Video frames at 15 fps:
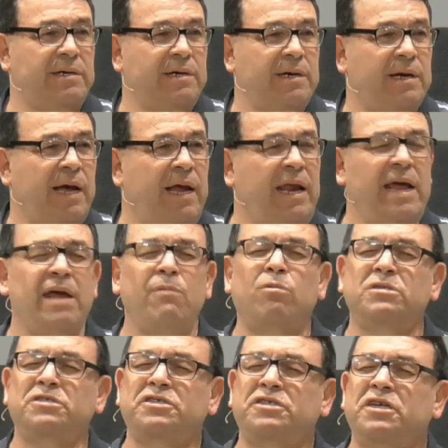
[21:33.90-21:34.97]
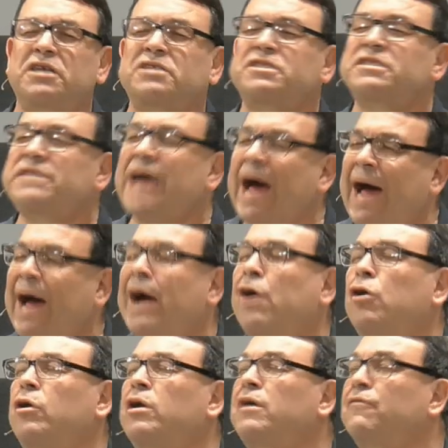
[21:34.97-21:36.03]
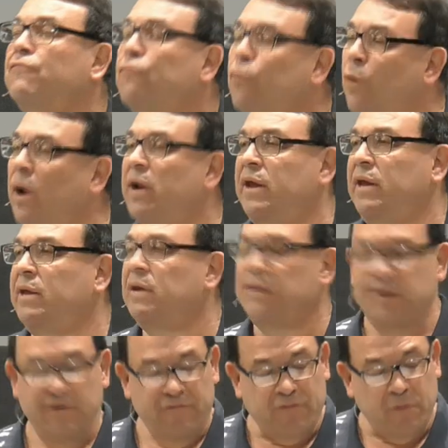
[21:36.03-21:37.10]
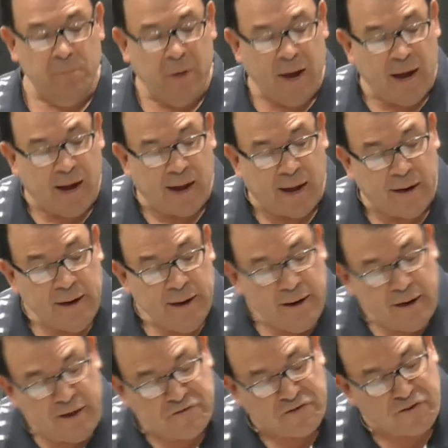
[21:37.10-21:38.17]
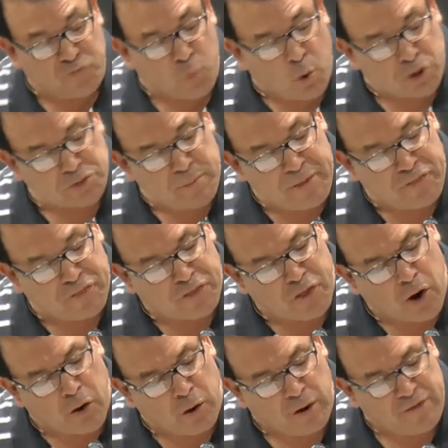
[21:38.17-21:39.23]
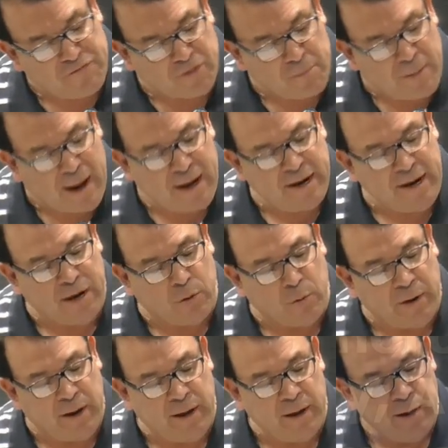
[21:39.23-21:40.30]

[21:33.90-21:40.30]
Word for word: and he was just tired of running from God. And he says, "Wash me thoroughly from my iniquity